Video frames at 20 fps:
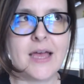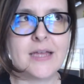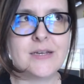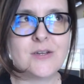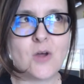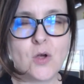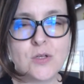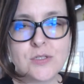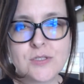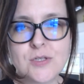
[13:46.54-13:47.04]

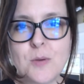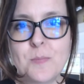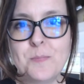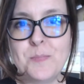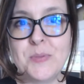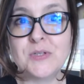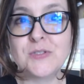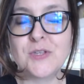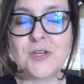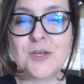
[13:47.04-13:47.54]
also
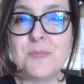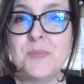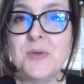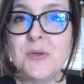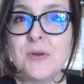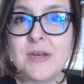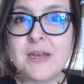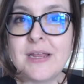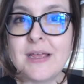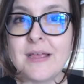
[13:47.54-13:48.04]
build a
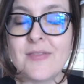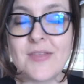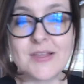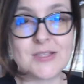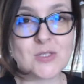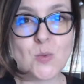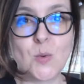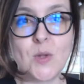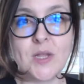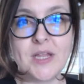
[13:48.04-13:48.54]
community
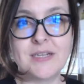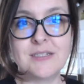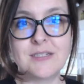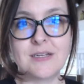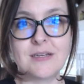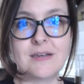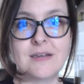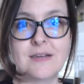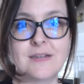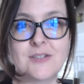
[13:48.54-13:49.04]
that's willing
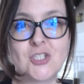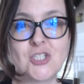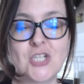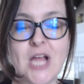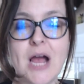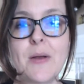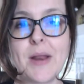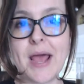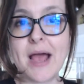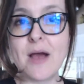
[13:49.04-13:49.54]
to
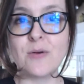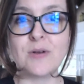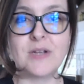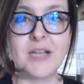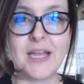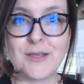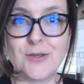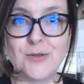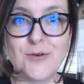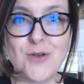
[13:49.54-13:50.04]
shout out and
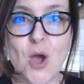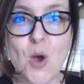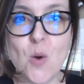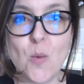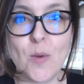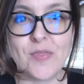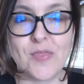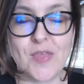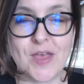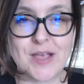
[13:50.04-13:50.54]
let you know
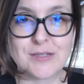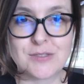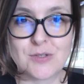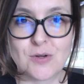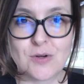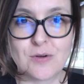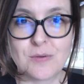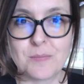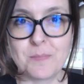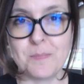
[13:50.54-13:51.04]
when things
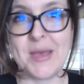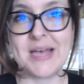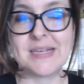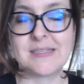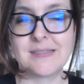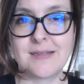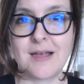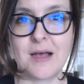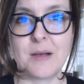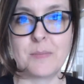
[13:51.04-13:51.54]
are
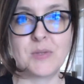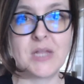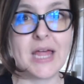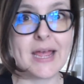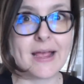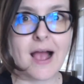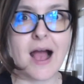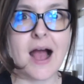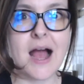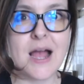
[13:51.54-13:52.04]
messed up.
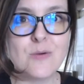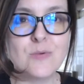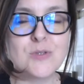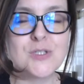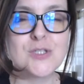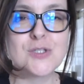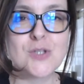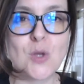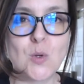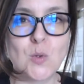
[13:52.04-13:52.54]
Like, I
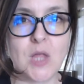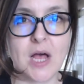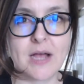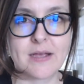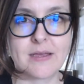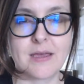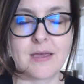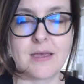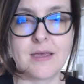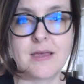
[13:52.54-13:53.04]
was so
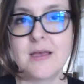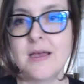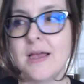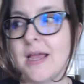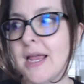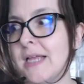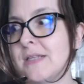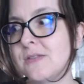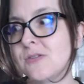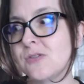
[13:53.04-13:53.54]
lucky.
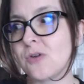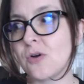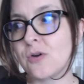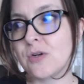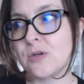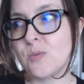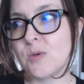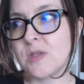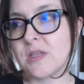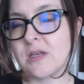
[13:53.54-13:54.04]
It
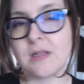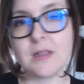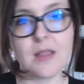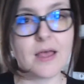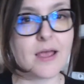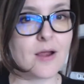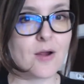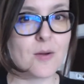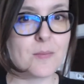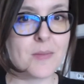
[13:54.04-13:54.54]
started with
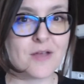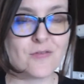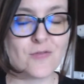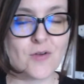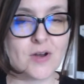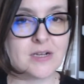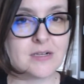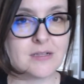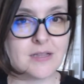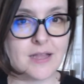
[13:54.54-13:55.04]
Claire, my
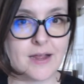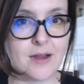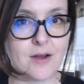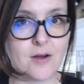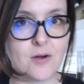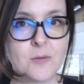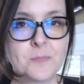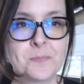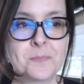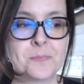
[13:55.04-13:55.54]
friend
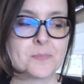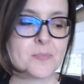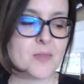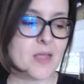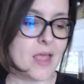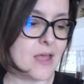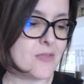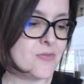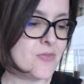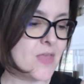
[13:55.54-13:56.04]
Claire,
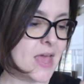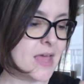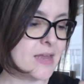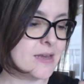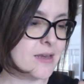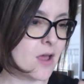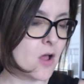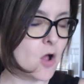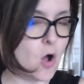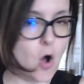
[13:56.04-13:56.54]
and
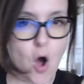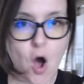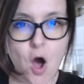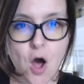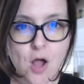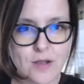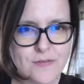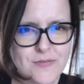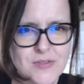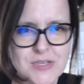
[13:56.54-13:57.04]
then
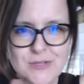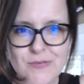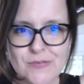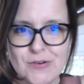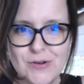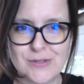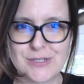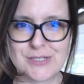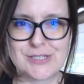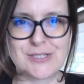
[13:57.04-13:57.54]
all of these
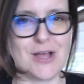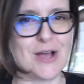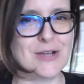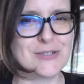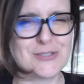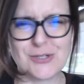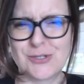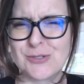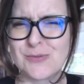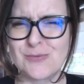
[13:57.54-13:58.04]
fearless
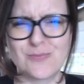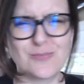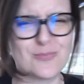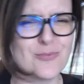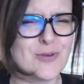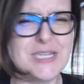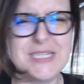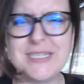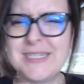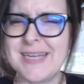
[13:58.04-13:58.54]
launchers
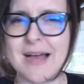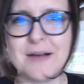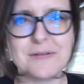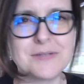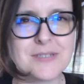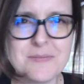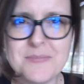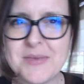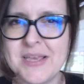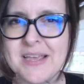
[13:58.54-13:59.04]
reached
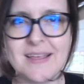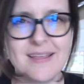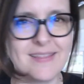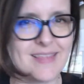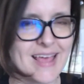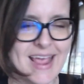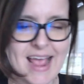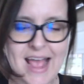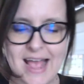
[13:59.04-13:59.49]
out to me. They